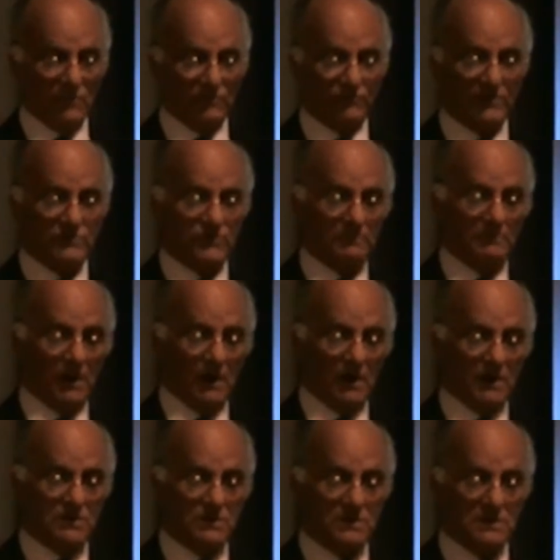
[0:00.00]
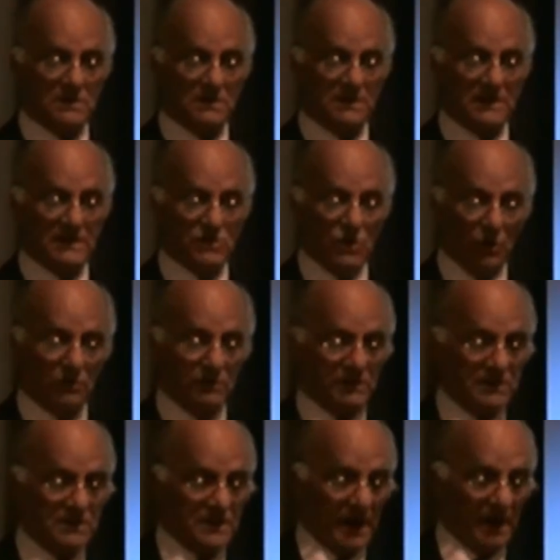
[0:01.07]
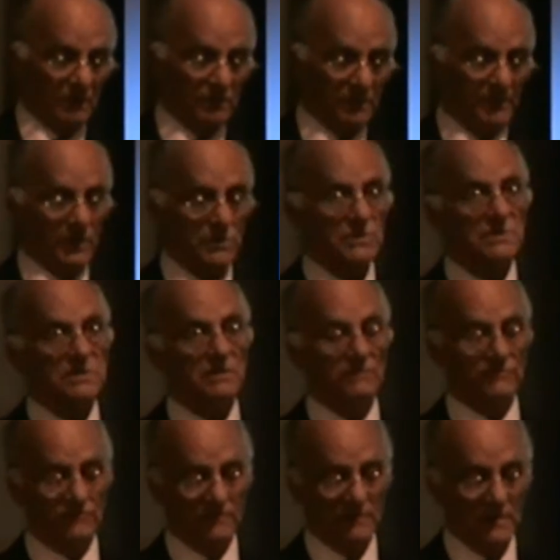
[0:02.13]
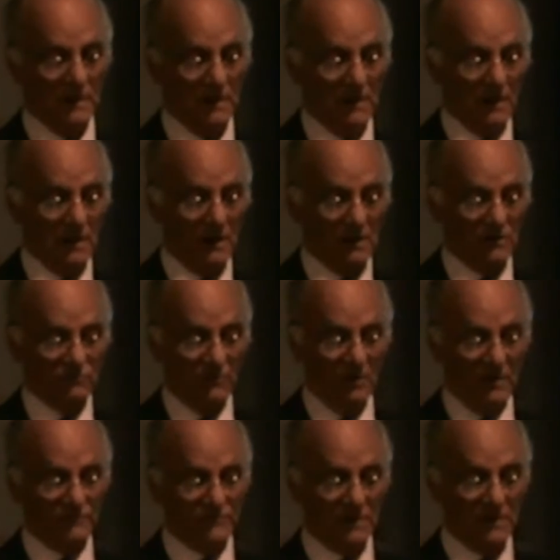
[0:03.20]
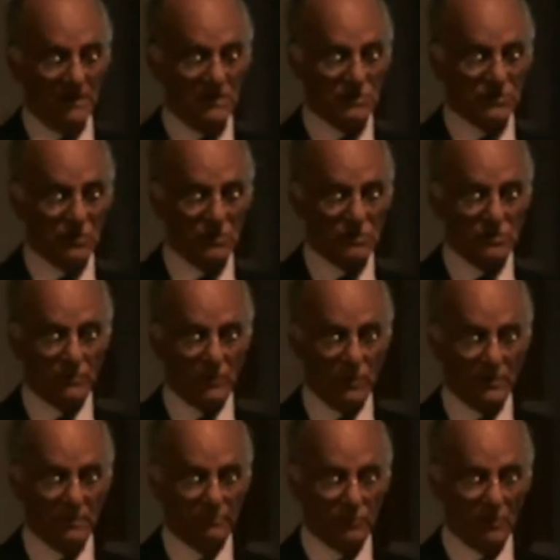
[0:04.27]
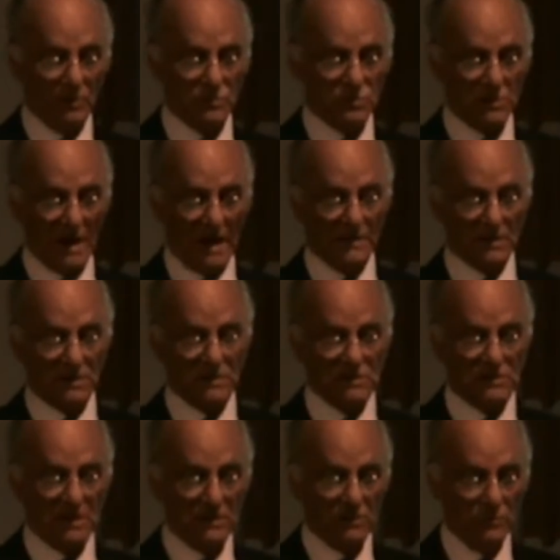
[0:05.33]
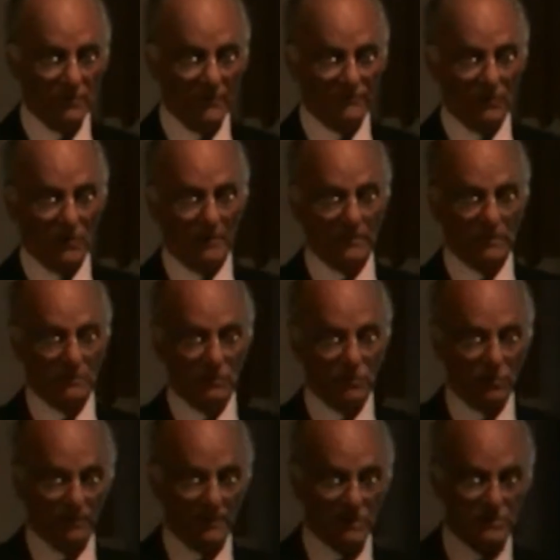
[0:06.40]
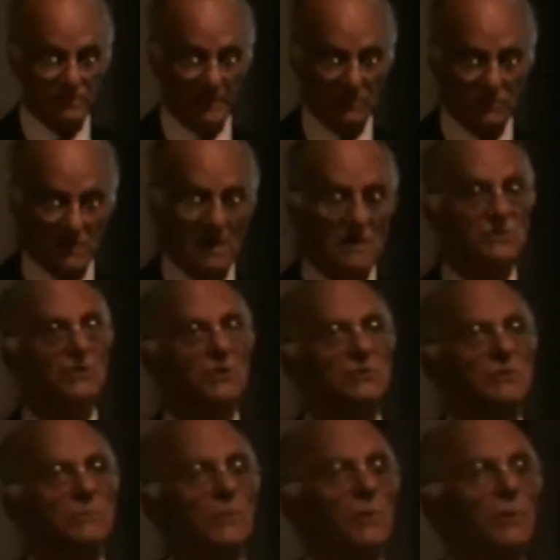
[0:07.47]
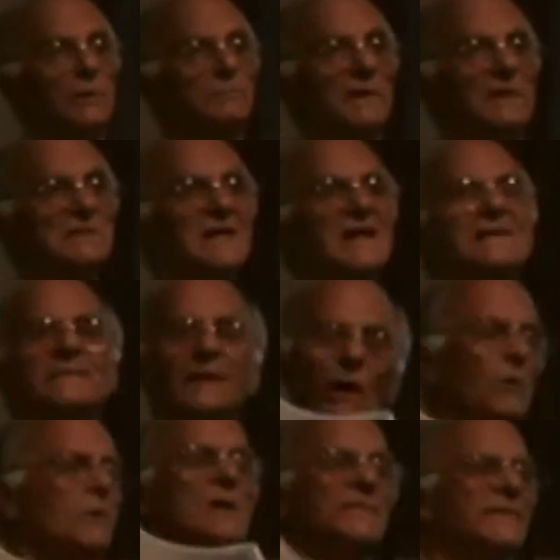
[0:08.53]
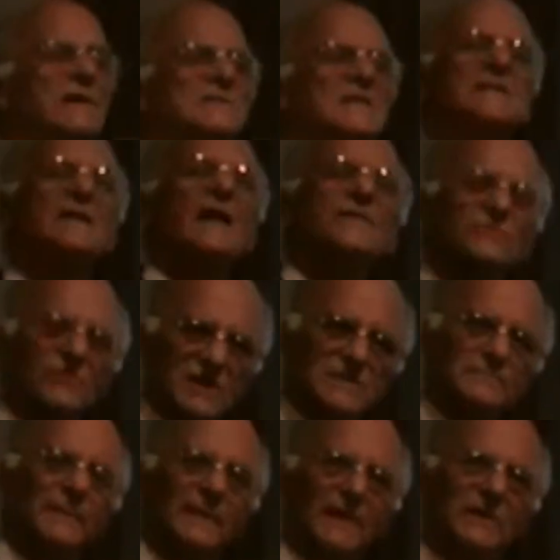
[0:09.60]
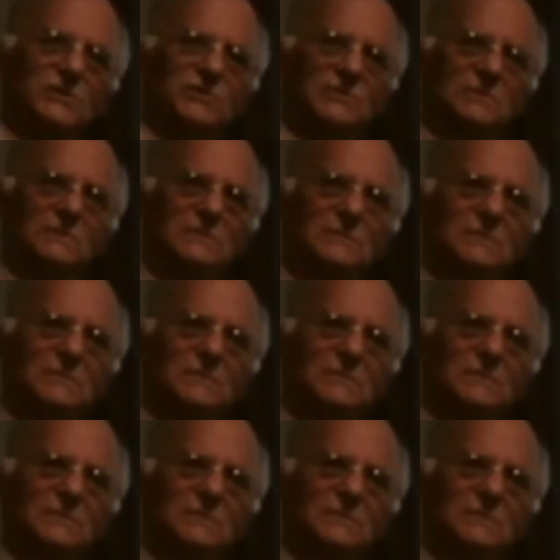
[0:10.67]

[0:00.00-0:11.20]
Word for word: Frederick Myers did not discount the positive and arrived at his tertium quid approach and the continuum of firm human experience. Tertium quid means, no, there's another explanation,